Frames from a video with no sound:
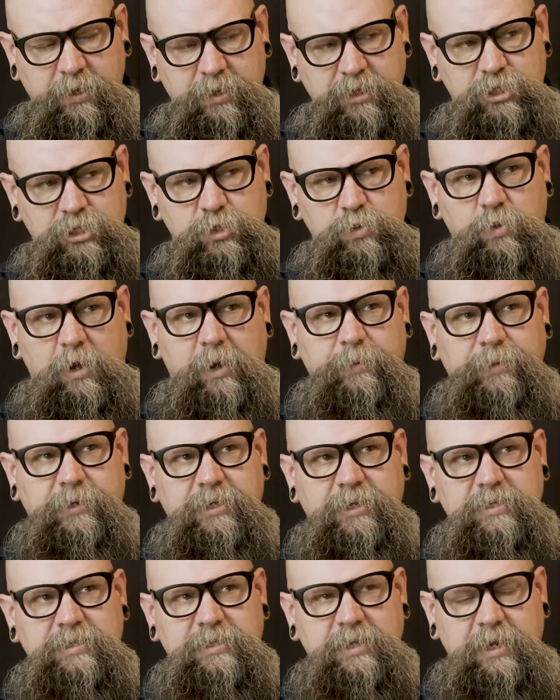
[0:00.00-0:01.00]
and this is why we need
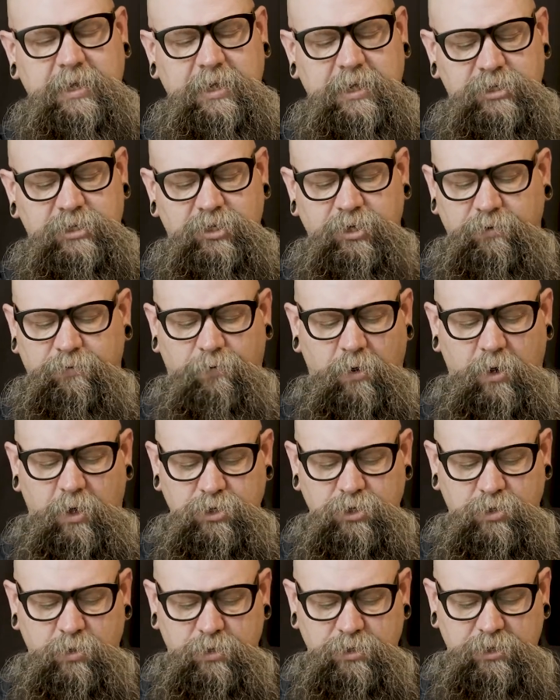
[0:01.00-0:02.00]
to study it, it's good for all
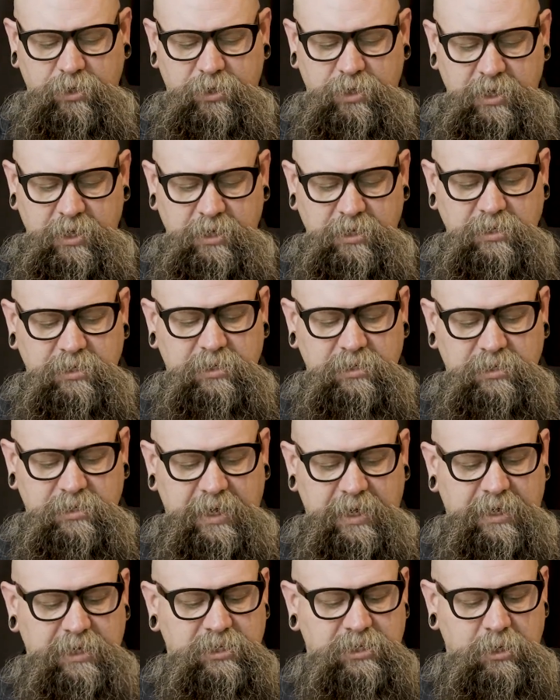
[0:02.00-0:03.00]
sorts of things.
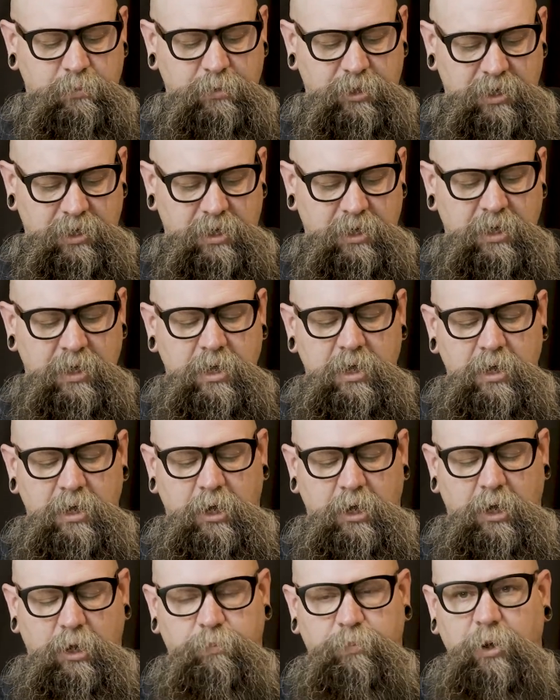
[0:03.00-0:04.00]
2 Timothy,
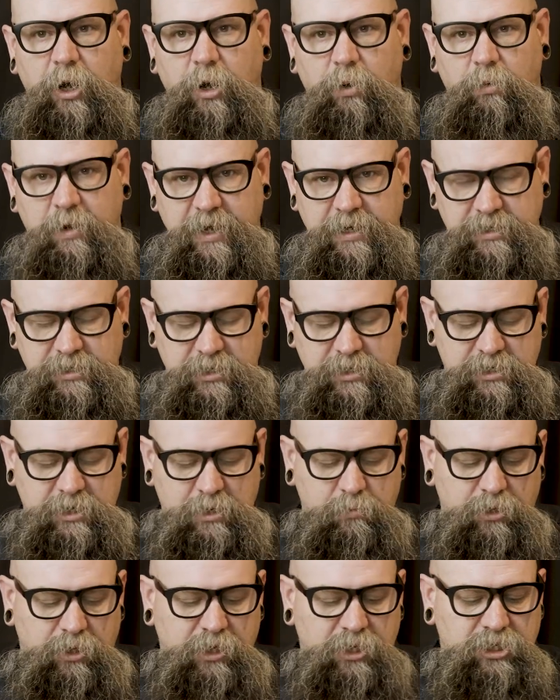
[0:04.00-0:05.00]
Paul writes to
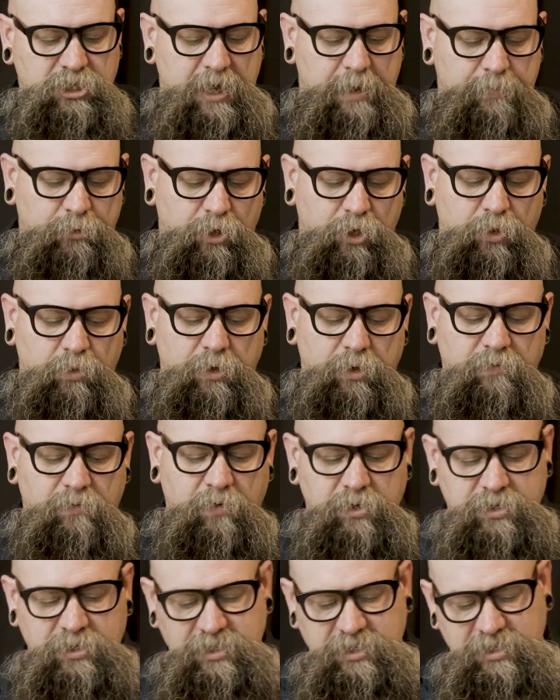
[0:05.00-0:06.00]
Timothy, chapter 3,
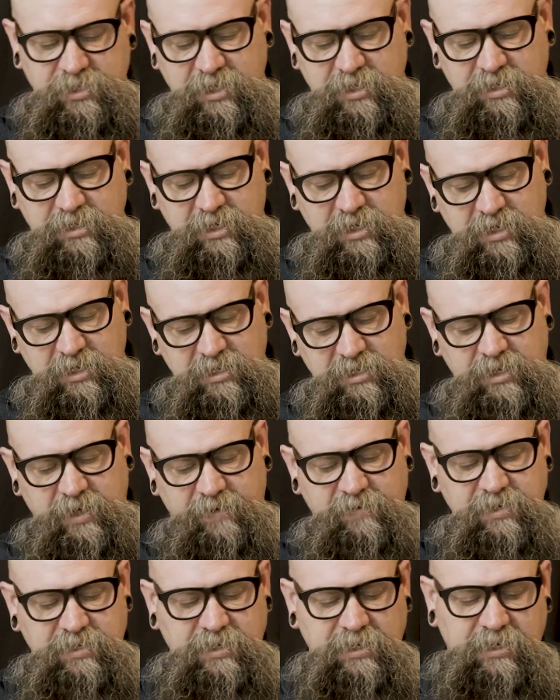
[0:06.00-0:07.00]
verses 16 and
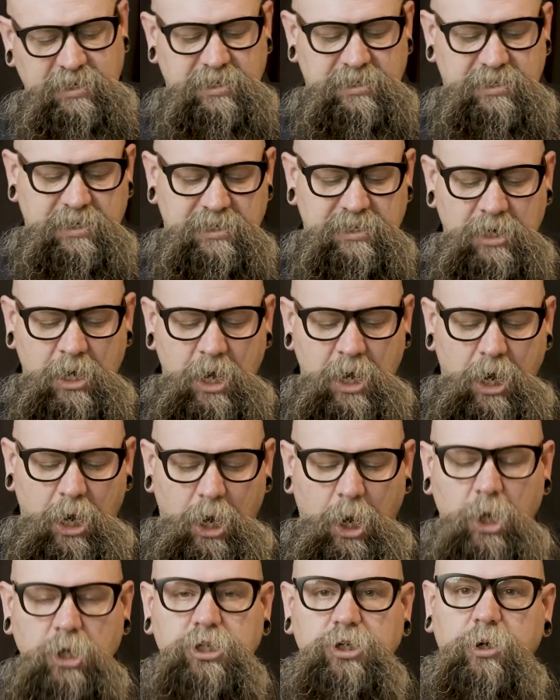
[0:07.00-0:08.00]
17. It says,
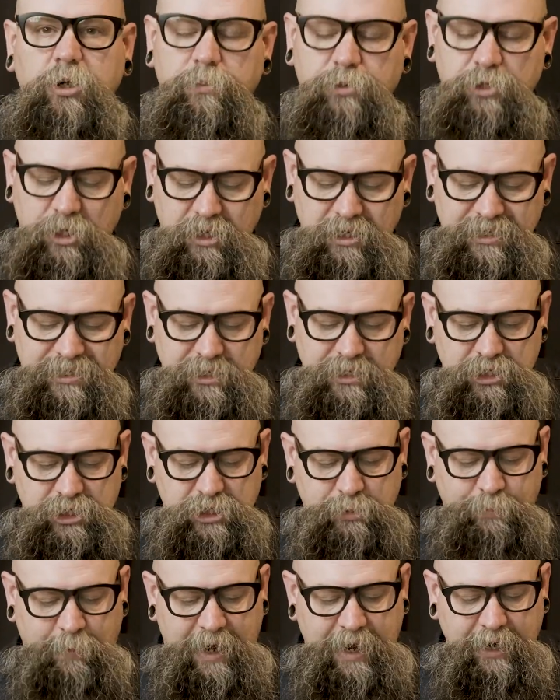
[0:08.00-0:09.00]
all Scripture is
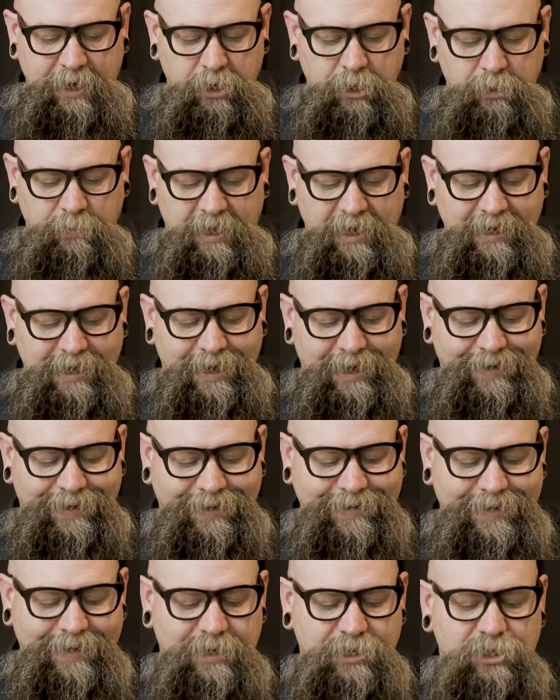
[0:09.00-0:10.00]
inspired by
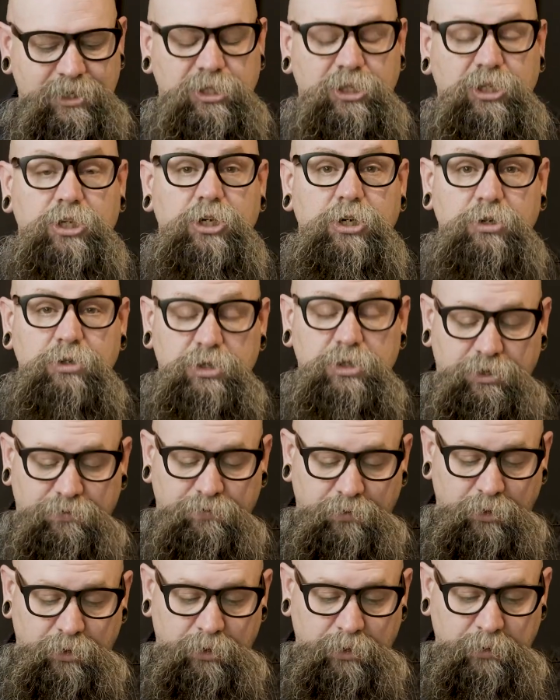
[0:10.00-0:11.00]
God and is
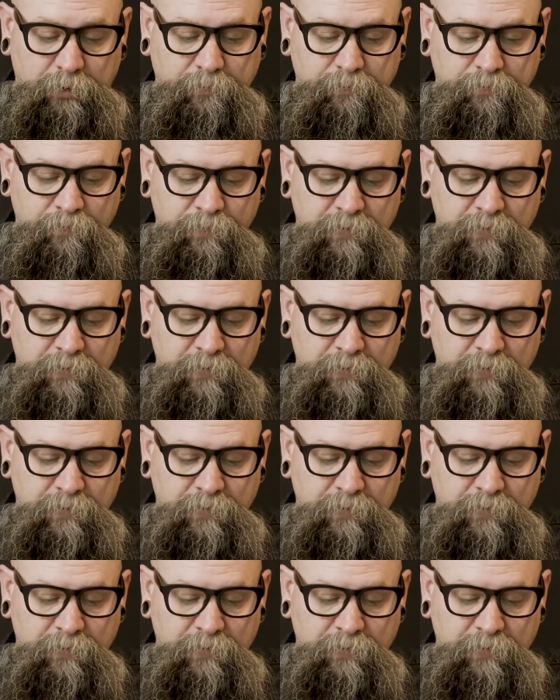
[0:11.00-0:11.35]
useful